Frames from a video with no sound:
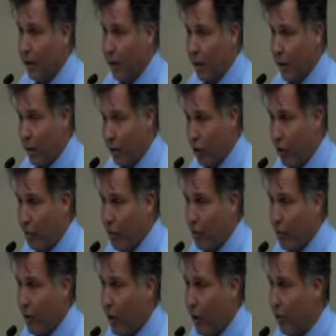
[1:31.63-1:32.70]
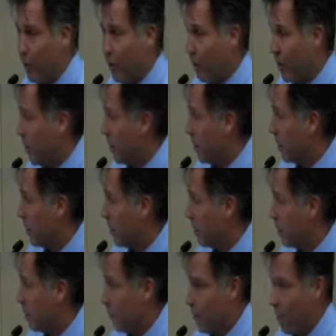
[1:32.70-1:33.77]
In terms of carbon emissions,
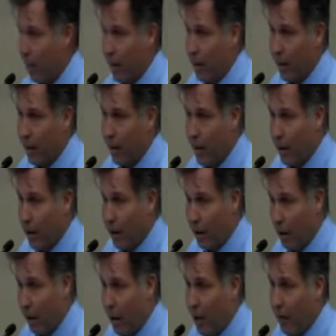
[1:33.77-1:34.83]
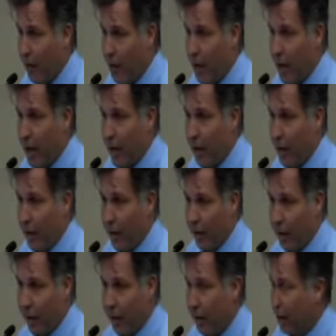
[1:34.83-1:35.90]
a lot of the data
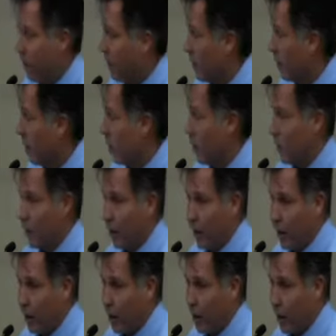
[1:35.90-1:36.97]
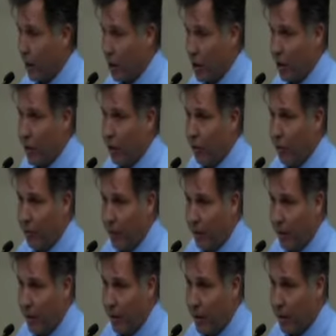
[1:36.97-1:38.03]
out there is all over the
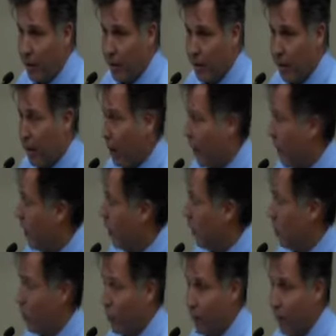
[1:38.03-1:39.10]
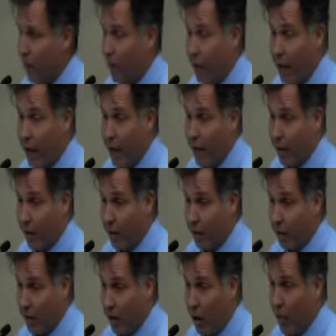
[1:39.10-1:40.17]
place. I know for a fact
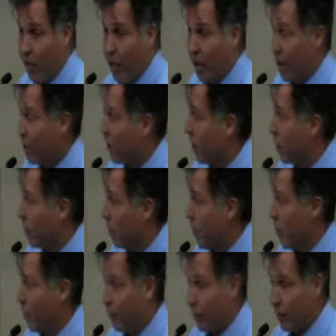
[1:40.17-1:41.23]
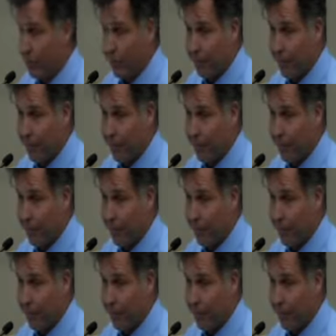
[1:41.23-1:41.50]
that carbon dioxide is plant food.